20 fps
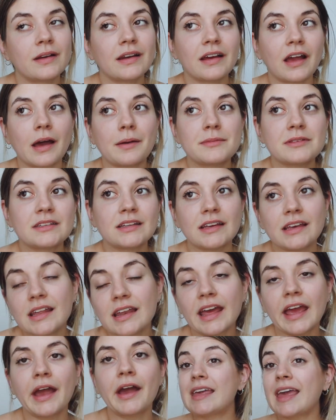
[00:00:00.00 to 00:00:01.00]
when it comes to
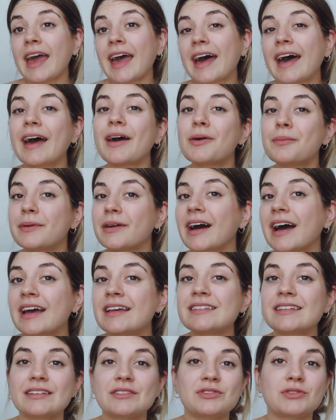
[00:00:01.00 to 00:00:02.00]
eating. Yeah, I hope you
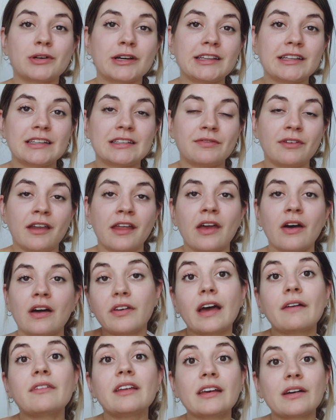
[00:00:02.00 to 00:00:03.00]
guys enjoyed this video. If
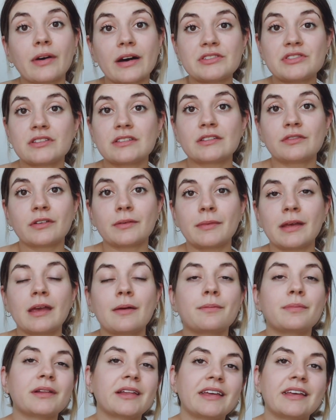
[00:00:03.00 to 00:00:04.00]
you have any questions for me,
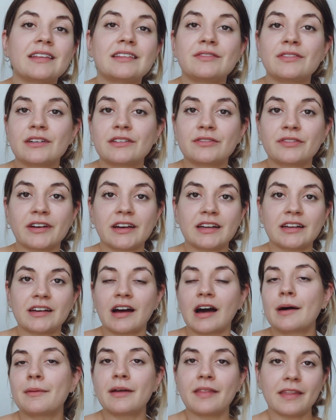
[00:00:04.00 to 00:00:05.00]
please feel free to
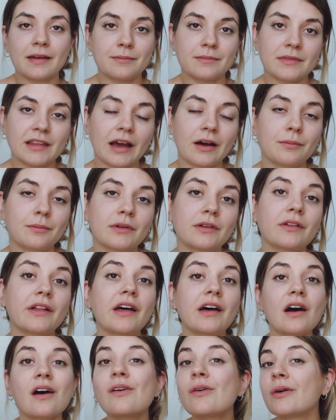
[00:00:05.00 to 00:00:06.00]
comment them down
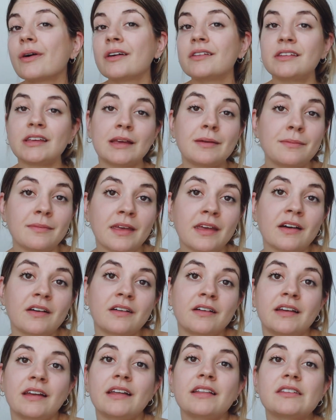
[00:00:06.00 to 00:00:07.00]
below or DM me
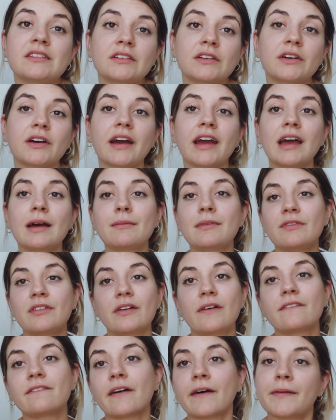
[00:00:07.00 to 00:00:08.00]
on Instagram. If you
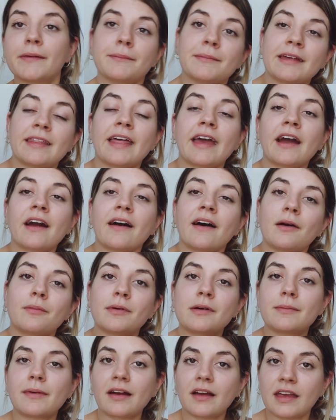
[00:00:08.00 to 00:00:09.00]
don't follow me there, I'll
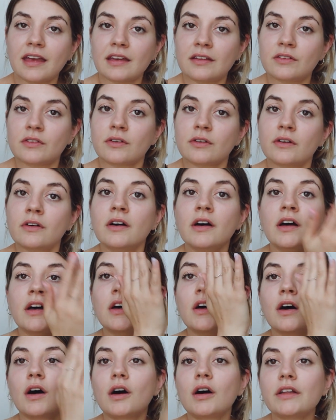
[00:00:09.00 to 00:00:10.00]
put my handle
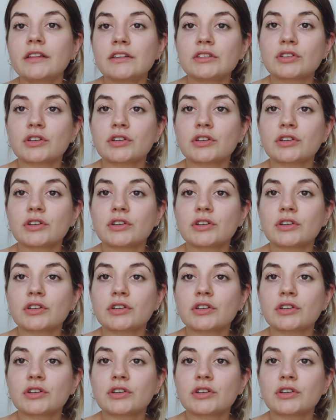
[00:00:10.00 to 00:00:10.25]
on the